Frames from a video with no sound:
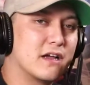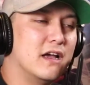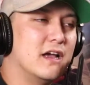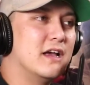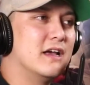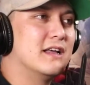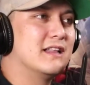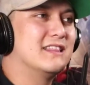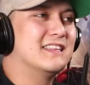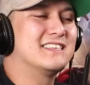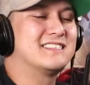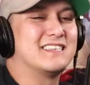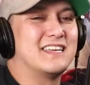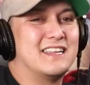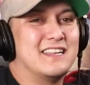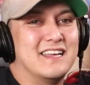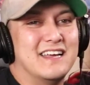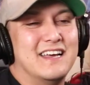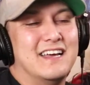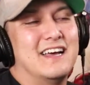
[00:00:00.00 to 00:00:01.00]
Listen,
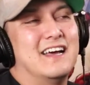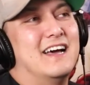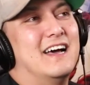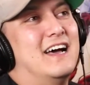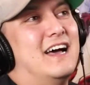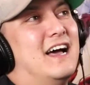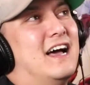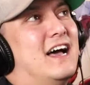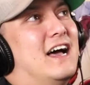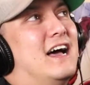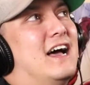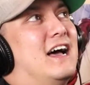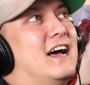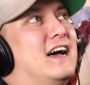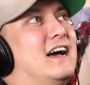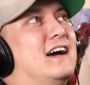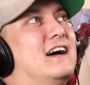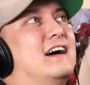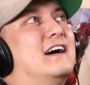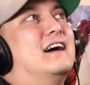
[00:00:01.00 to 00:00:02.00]

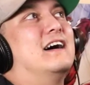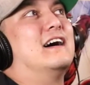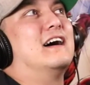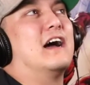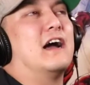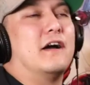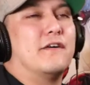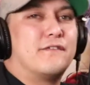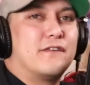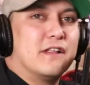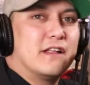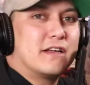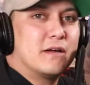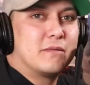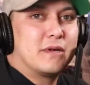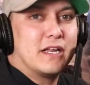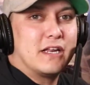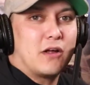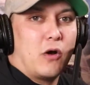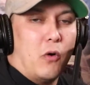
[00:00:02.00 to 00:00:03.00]
I feel like I'm
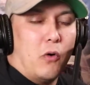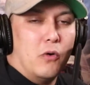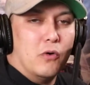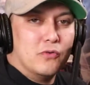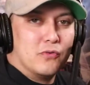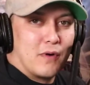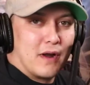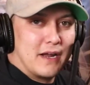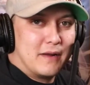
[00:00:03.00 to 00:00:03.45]
getting old, right?